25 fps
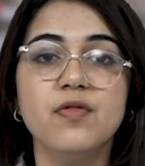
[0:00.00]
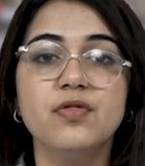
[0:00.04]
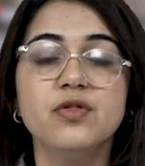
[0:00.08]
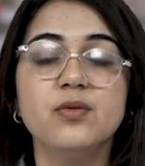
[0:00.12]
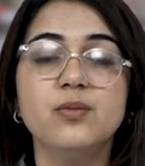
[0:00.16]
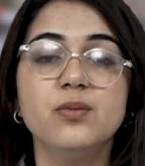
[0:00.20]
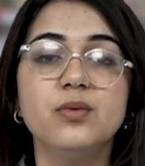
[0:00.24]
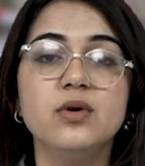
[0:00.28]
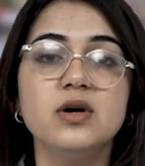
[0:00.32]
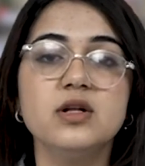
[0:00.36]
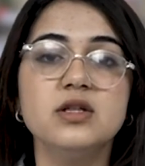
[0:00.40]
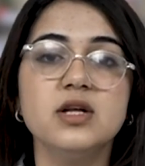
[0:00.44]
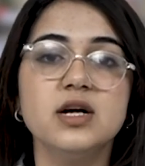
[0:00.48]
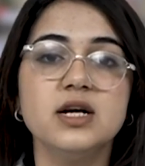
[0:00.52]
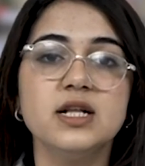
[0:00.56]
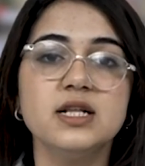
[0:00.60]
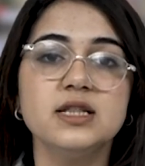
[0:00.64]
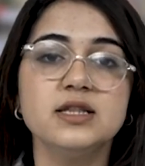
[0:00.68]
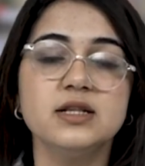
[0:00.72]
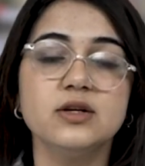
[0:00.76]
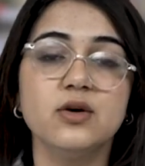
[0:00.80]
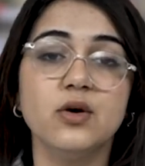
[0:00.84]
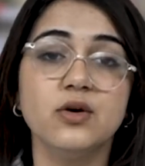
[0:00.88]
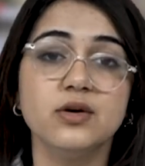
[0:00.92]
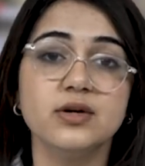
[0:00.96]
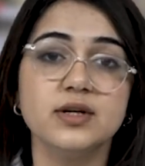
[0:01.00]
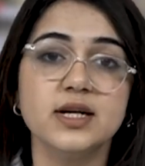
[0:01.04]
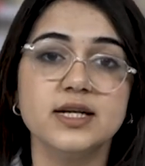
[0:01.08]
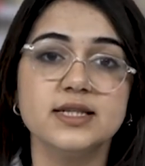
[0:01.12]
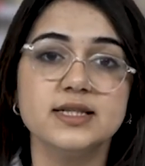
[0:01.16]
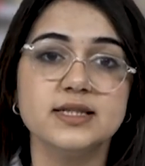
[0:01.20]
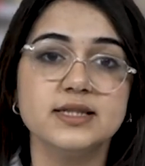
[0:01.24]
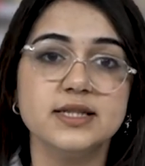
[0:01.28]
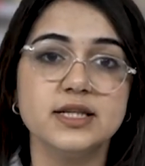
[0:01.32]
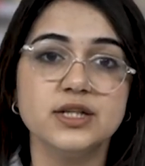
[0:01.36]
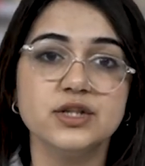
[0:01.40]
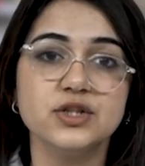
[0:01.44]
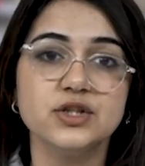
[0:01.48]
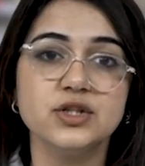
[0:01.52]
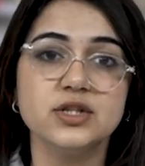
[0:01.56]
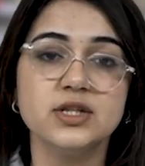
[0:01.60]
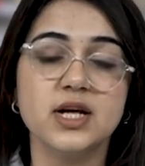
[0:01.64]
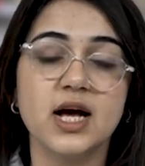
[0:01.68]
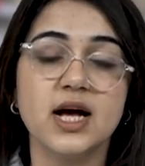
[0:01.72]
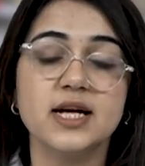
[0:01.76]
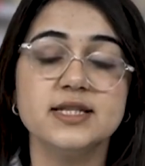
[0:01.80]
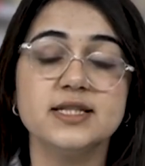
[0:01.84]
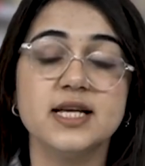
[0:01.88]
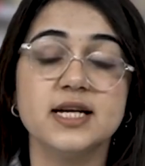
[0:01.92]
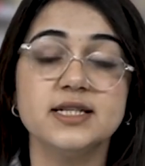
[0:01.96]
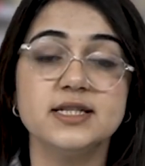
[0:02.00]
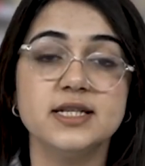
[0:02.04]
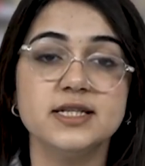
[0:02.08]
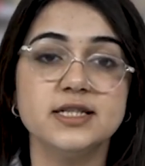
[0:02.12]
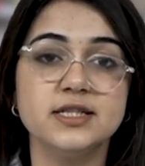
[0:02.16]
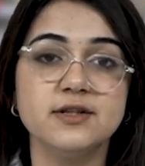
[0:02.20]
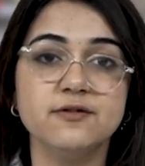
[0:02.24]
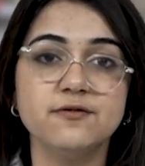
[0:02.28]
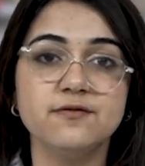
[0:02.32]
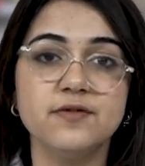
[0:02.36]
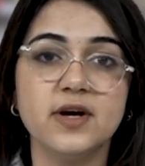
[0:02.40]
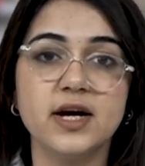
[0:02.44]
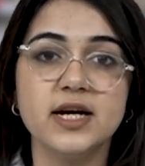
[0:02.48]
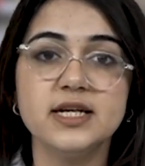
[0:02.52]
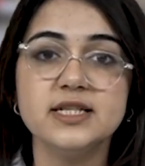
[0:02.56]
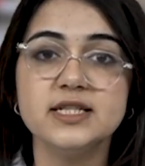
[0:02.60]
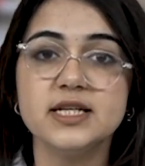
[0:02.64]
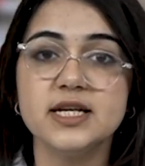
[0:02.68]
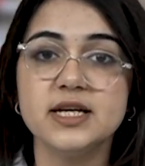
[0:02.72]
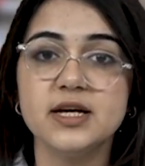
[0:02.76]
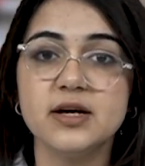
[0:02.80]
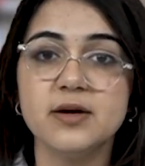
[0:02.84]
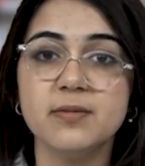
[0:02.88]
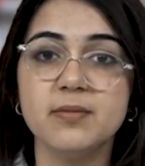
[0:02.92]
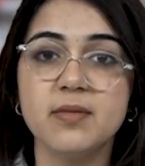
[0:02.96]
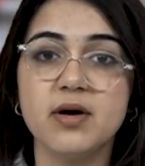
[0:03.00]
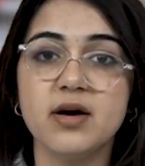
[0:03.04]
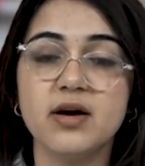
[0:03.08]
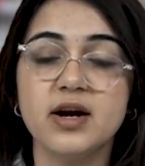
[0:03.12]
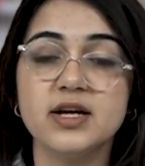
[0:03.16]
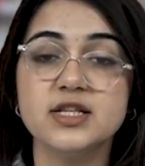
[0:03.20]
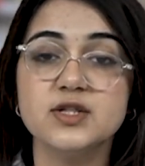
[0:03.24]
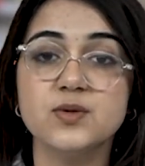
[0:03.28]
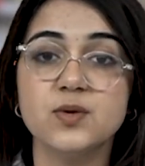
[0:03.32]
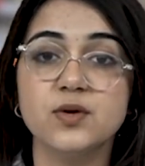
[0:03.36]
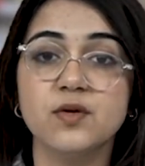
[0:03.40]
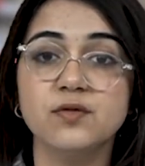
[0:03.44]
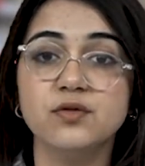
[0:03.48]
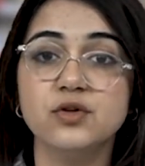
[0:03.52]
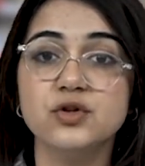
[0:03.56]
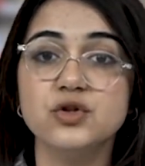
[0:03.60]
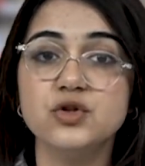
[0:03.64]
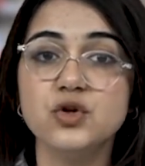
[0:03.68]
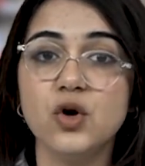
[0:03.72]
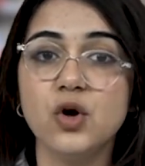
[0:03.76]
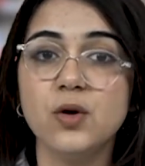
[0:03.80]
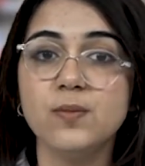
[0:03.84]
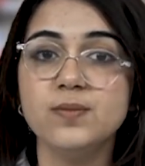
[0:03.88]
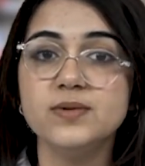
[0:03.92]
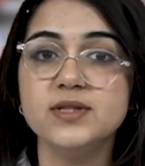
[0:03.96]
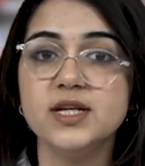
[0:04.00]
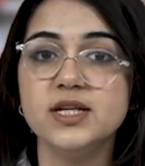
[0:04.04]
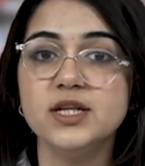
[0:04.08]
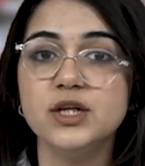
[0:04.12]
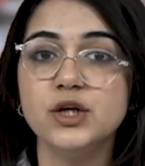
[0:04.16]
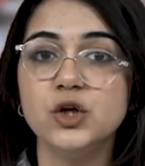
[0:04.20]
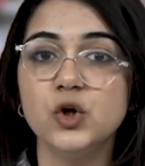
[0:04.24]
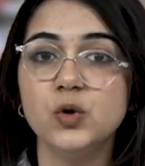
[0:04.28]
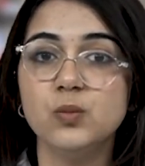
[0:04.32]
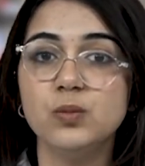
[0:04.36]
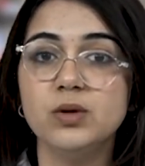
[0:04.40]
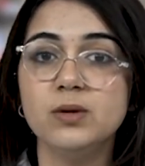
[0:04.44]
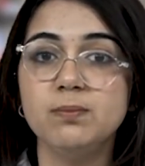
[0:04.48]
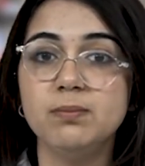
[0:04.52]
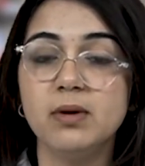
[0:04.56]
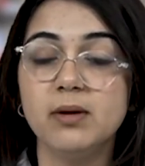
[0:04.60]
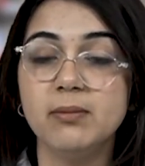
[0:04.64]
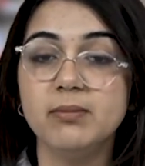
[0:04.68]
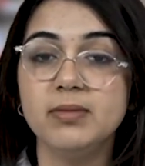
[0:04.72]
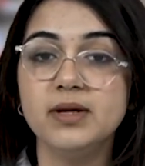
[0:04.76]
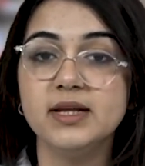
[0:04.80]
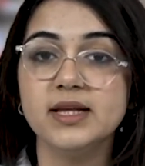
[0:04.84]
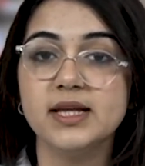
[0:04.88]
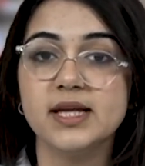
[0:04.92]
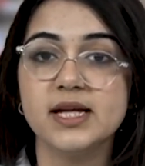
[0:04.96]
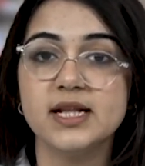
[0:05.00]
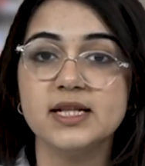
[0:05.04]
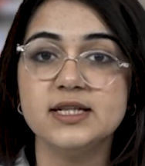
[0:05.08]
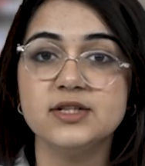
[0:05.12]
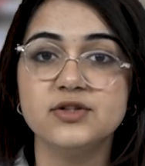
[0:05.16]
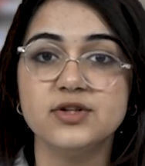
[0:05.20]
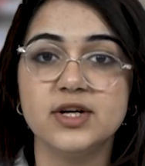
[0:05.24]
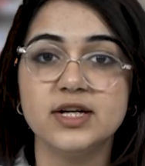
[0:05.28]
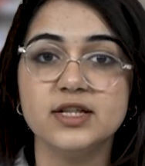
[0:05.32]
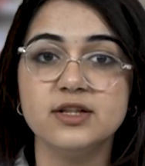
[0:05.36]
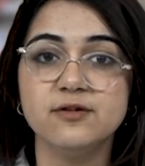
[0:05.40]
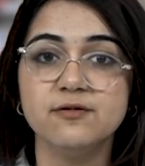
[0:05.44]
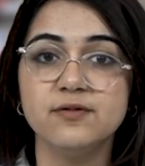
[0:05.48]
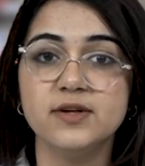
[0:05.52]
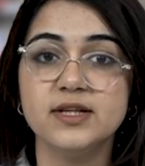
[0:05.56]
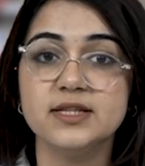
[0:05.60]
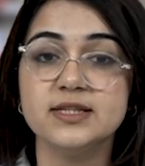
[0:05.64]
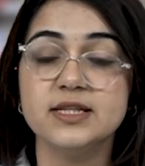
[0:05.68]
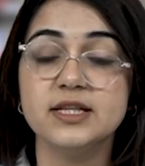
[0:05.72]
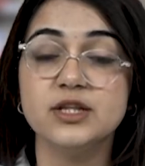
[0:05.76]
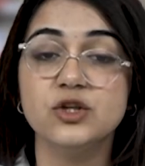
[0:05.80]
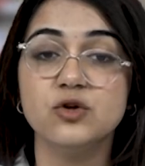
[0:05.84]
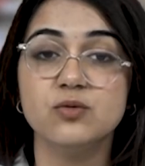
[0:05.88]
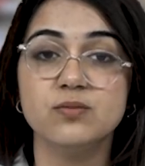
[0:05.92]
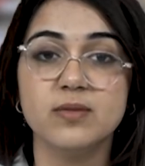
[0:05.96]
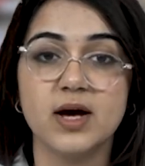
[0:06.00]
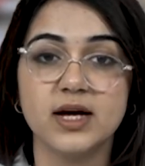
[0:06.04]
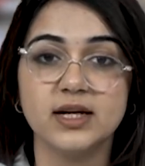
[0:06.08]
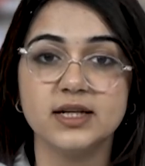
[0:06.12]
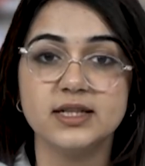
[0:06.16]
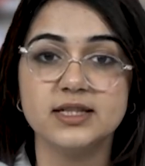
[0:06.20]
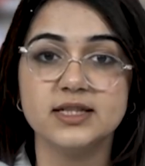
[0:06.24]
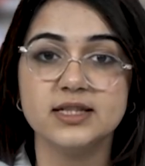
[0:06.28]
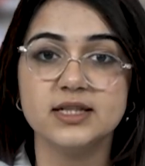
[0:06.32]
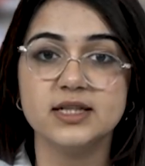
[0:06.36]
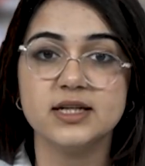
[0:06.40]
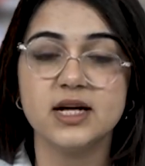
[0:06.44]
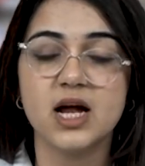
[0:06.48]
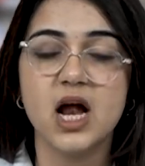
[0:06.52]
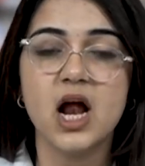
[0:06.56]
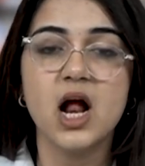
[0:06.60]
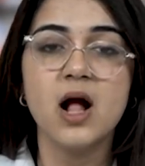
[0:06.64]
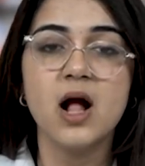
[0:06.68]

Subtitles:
The World Health Organization has identified AMR as one of the top 10 global public health threats facing humanity.